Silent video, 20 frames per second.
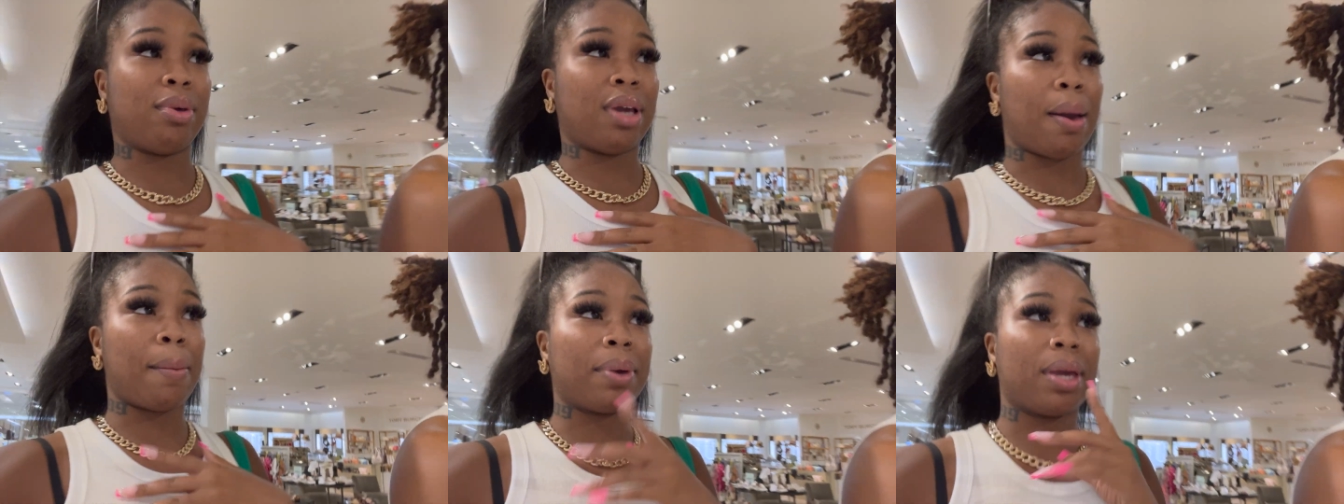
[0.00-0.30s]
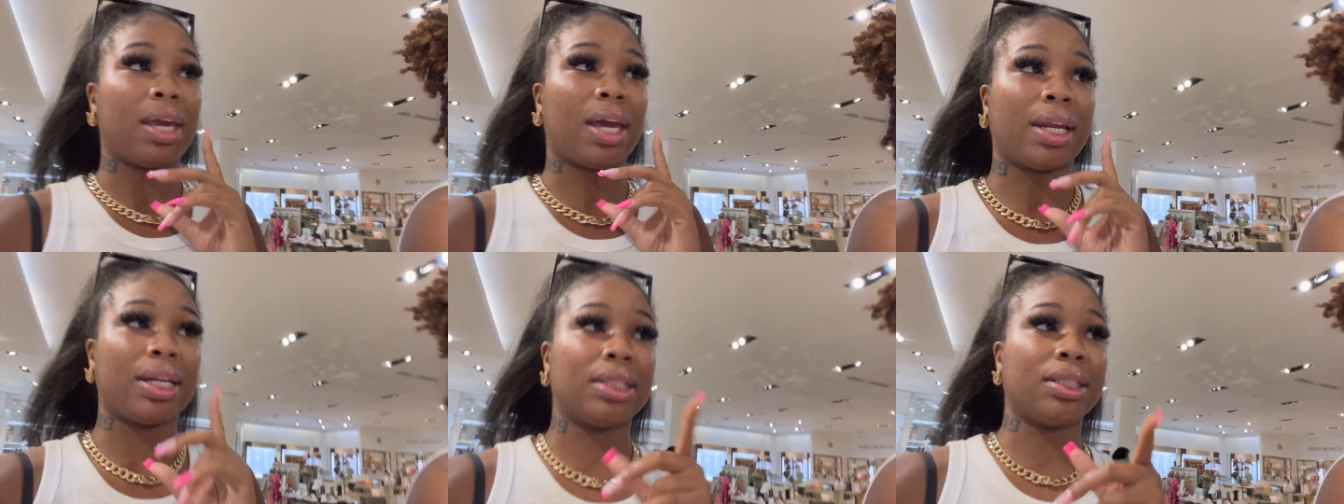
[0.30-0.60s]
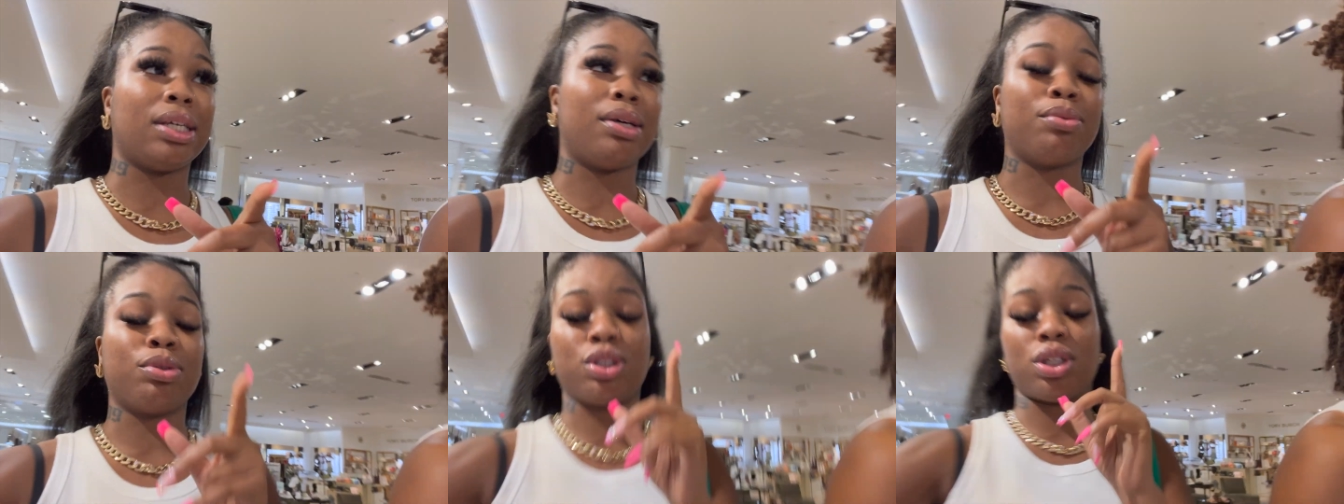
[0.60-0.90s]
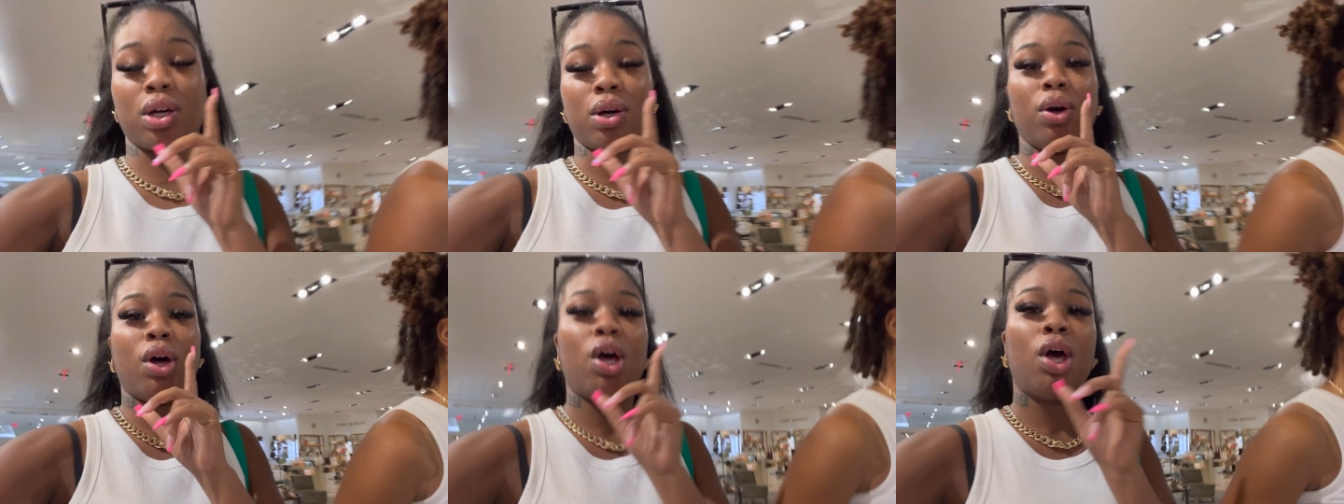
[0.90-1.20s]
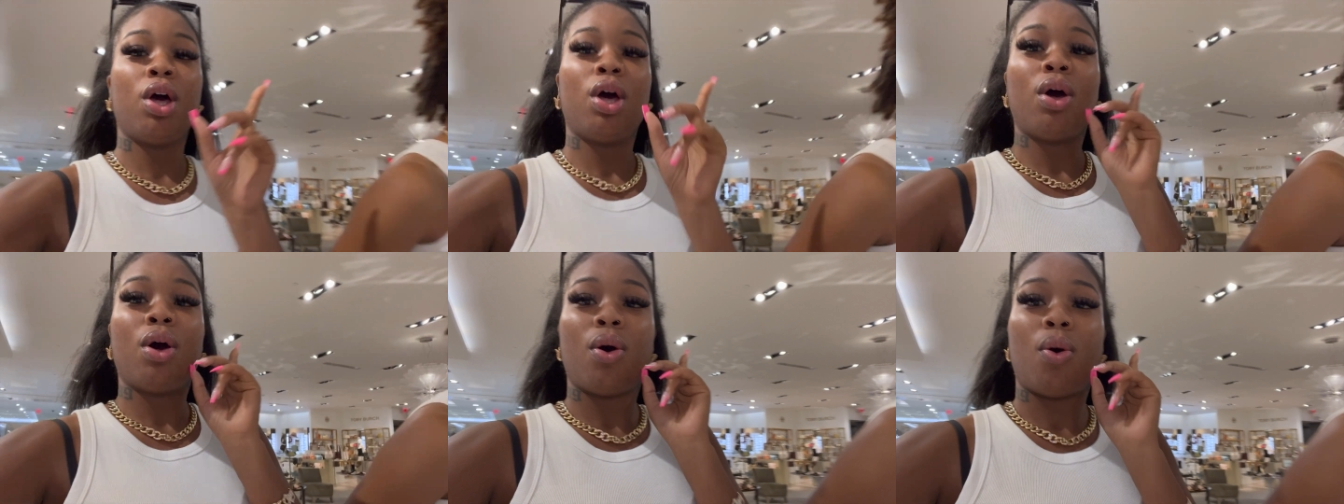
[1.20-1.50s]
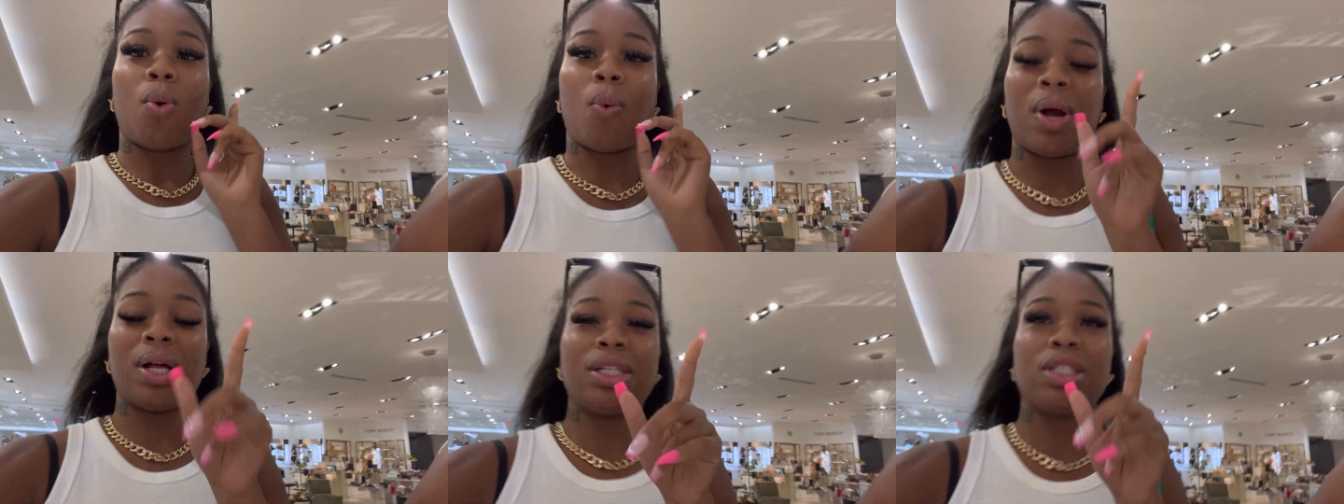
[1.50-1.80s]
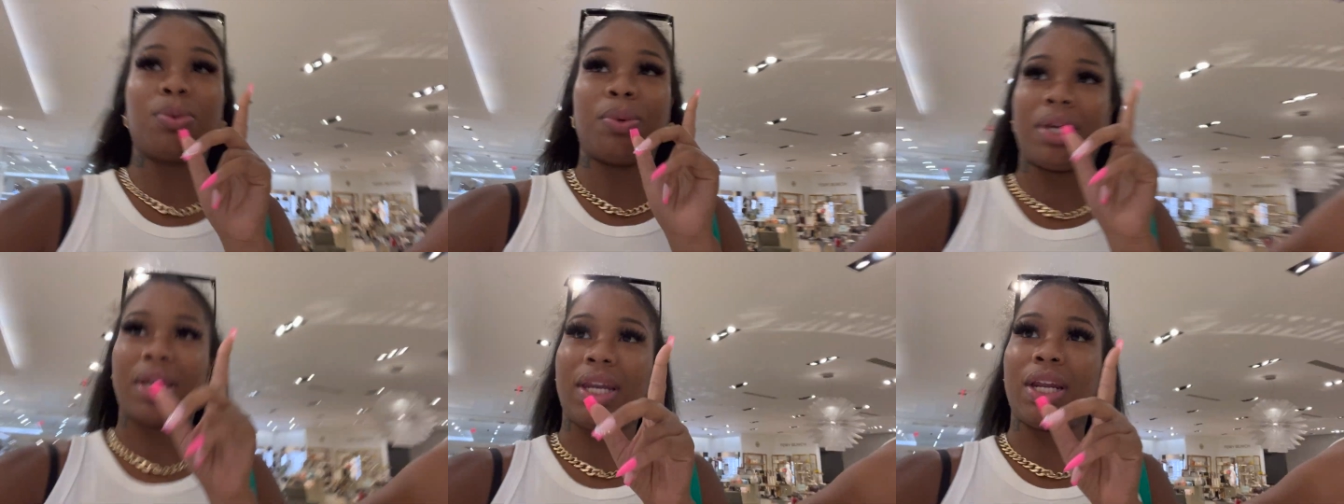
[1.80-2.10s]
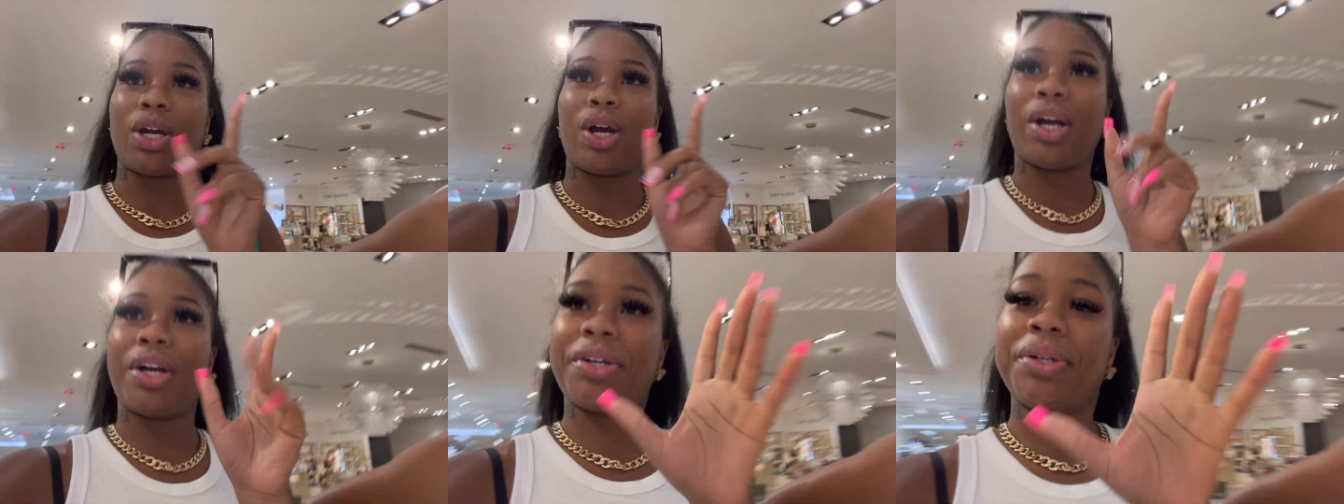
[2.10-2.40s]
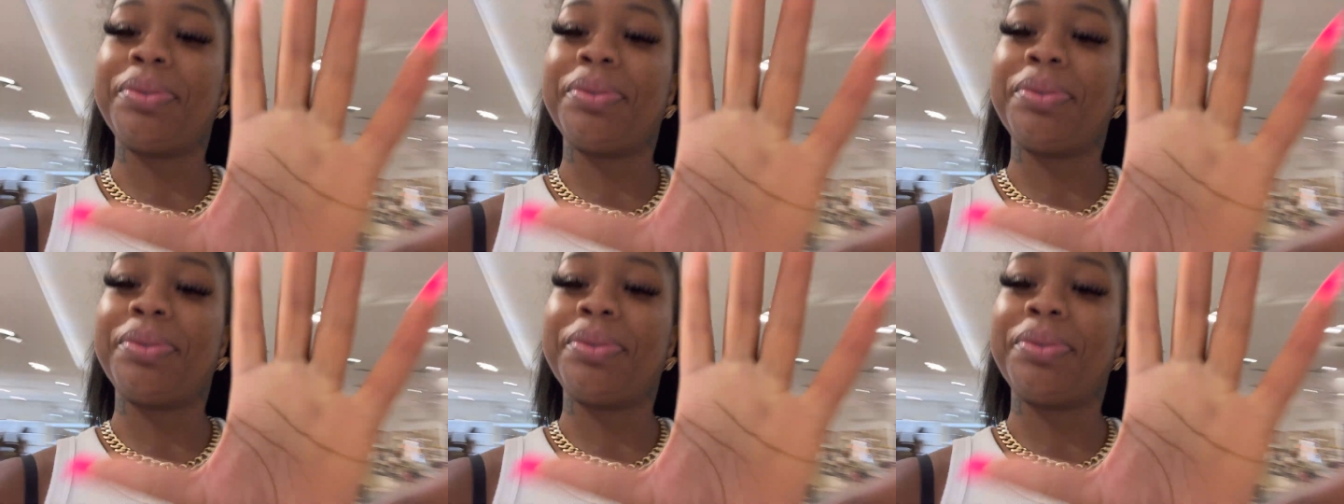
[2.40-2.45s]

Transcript: I'm gonna get out a tip, so wait till we get in the car.